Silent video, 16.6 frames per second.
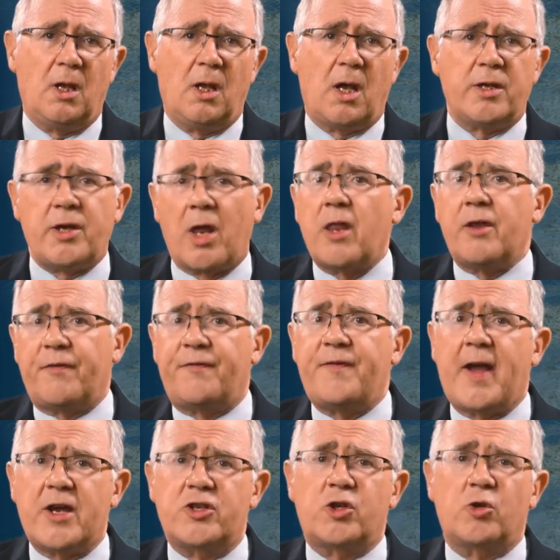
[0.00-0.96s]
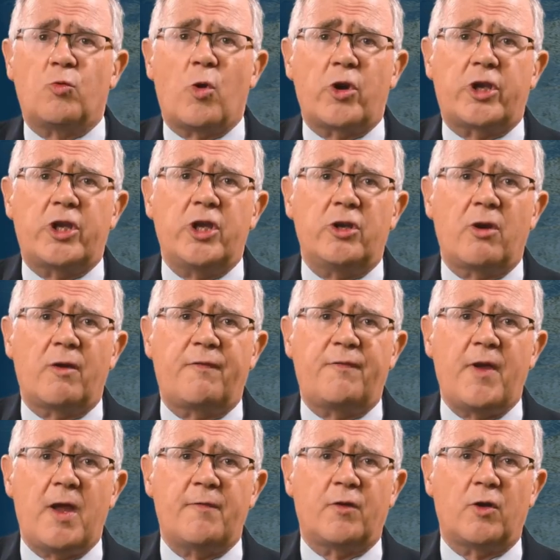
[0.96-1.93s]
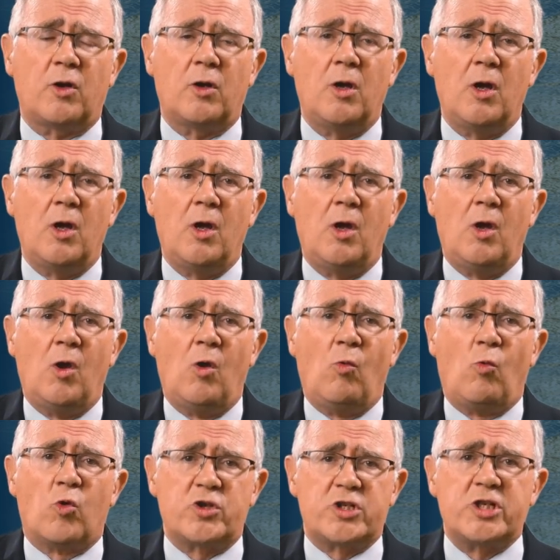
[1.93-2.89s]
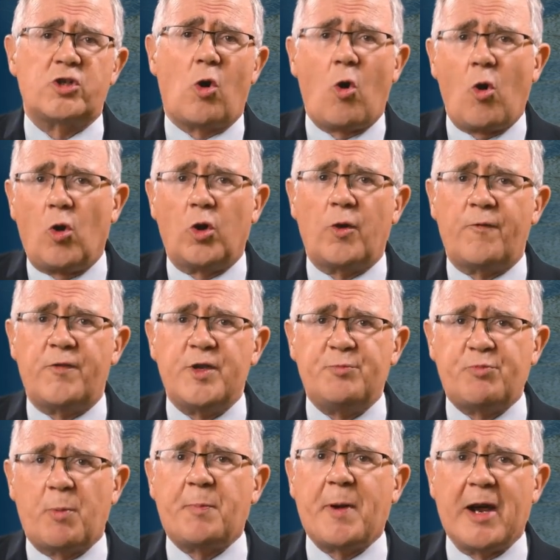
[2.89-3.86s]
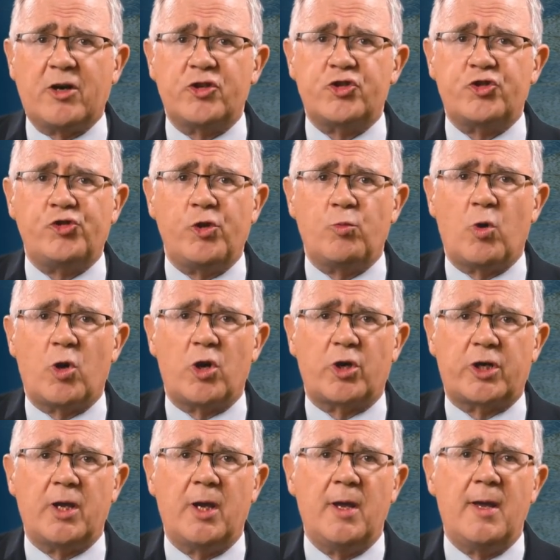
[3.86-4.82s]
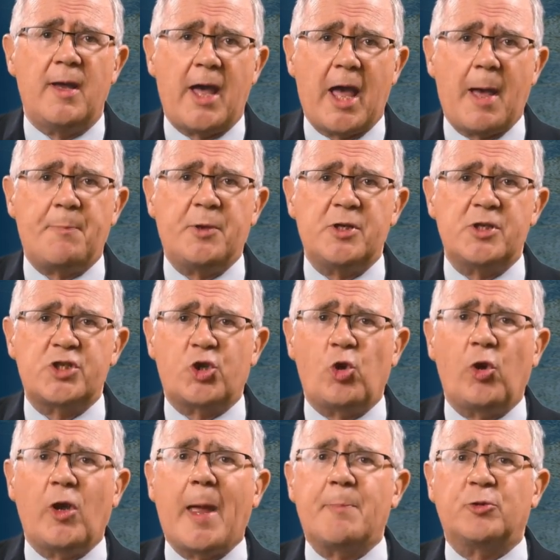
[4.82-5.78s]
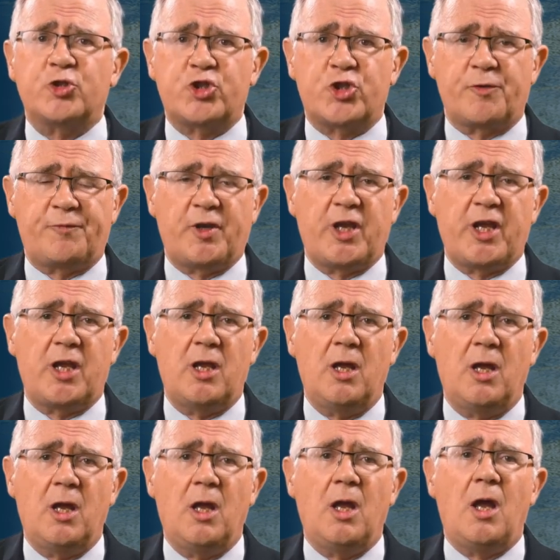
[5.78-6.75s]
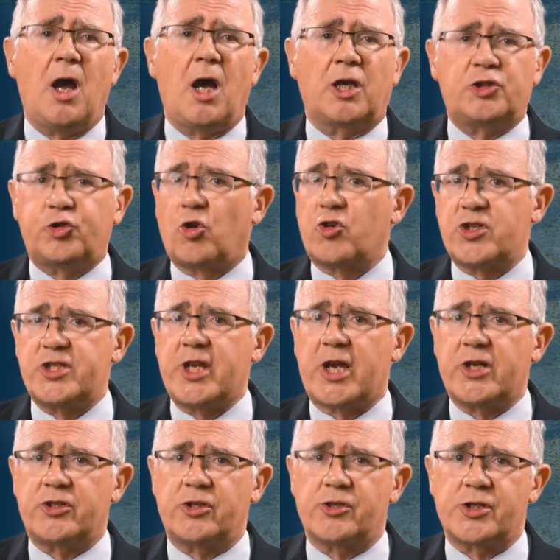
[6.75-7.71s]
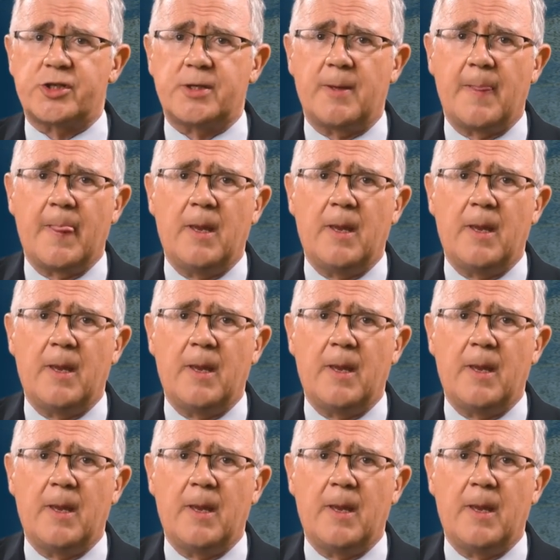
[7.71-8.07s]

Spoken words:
Another factor working in our favour was that all of the preparatory work happens collaboratively across sectors.